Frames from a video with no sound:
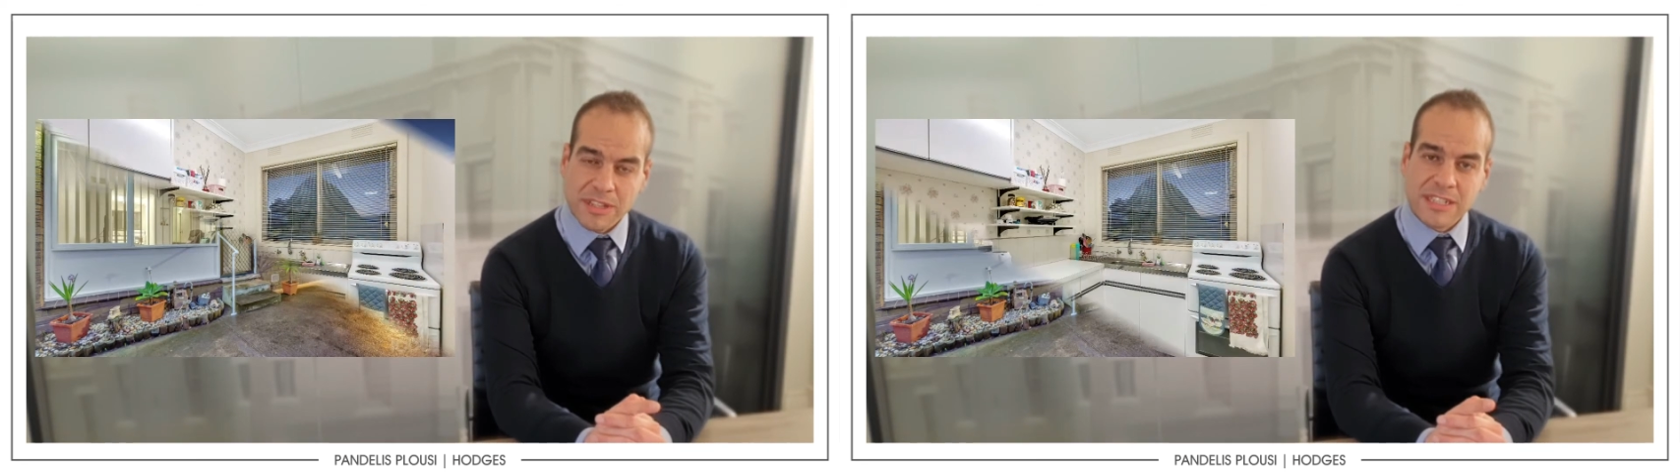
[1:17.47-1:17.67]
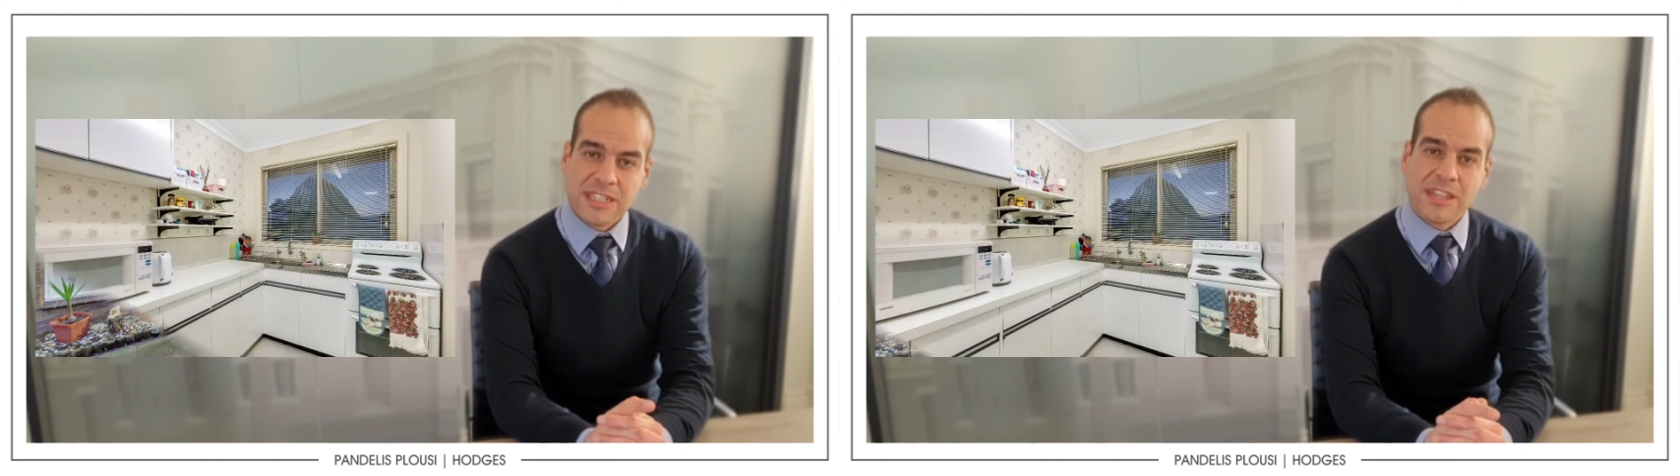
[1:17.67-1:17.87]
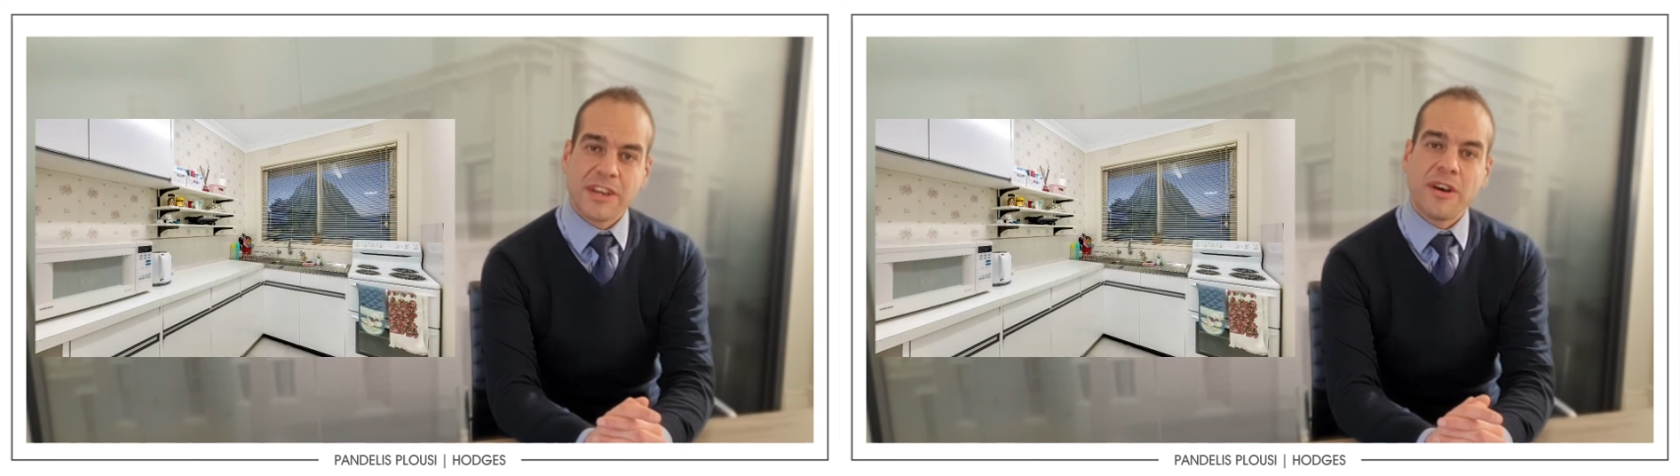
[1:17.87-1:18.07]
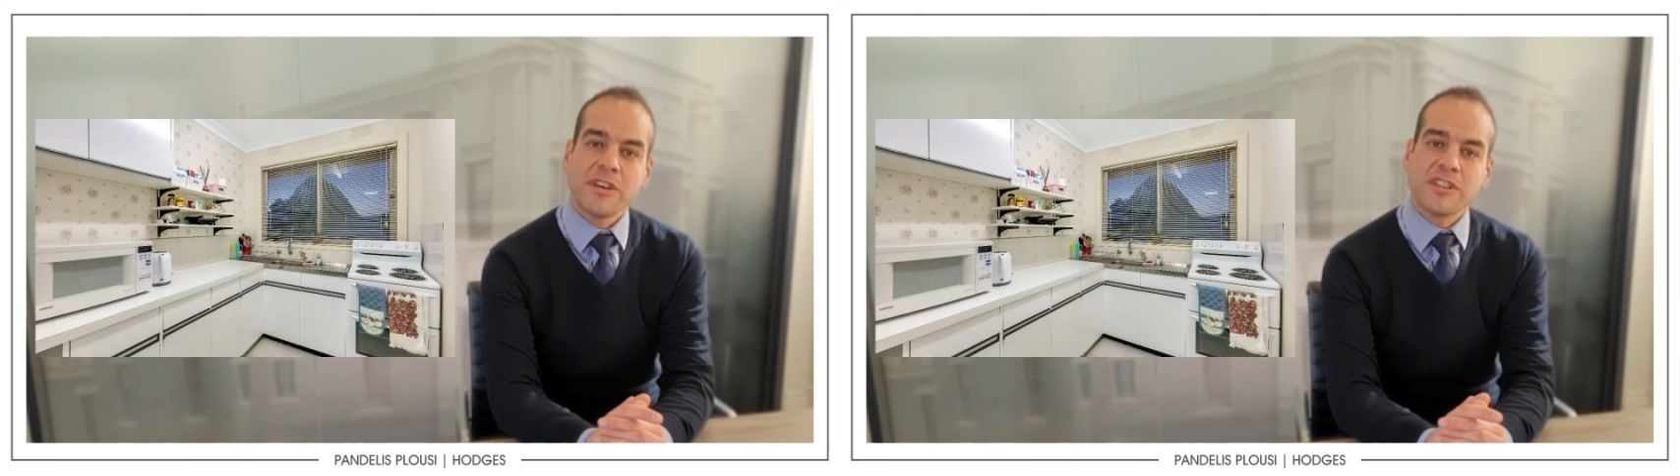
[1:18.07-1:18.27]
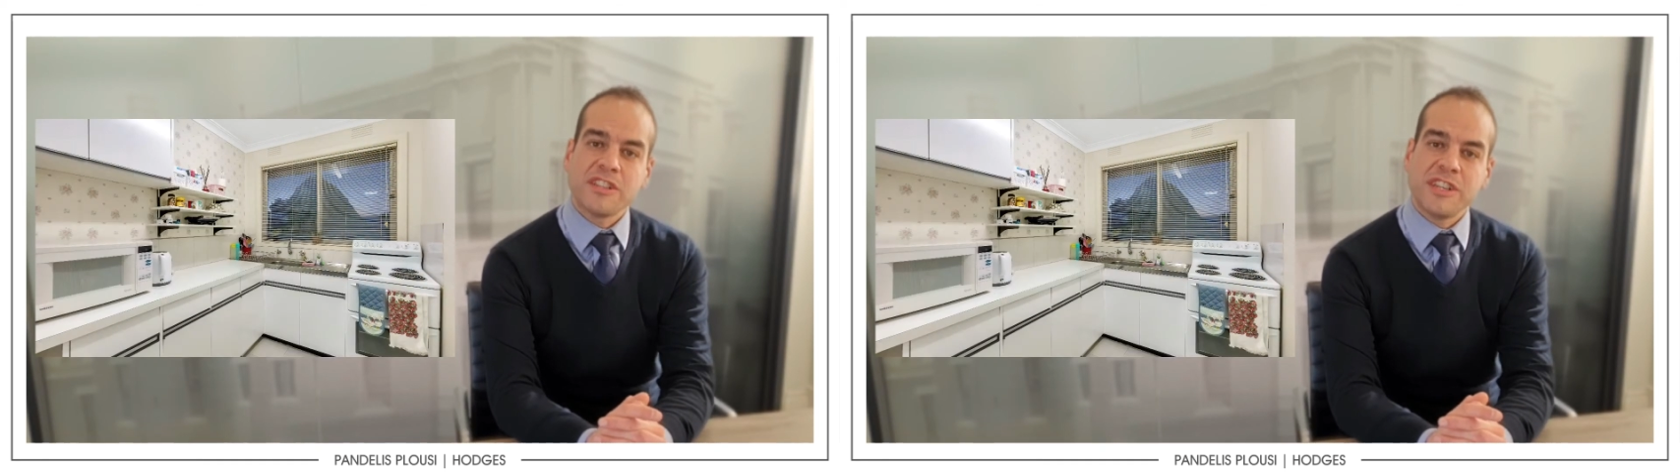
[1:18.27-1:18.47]
did sell at
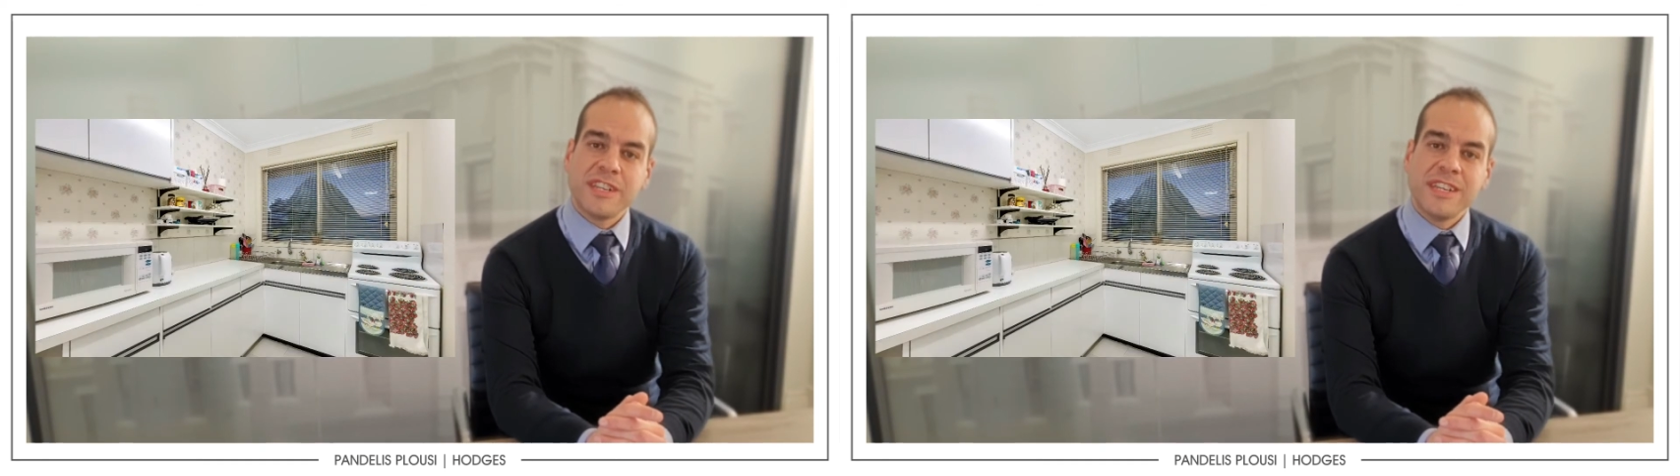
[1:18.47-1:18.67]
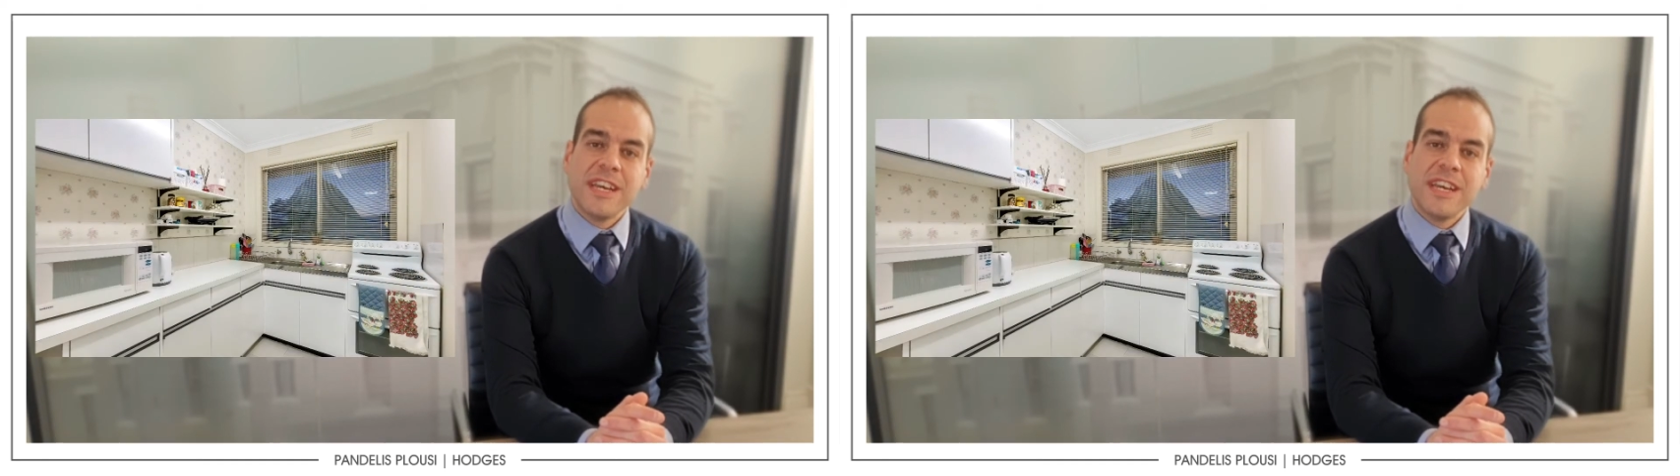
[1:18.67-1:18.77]
auction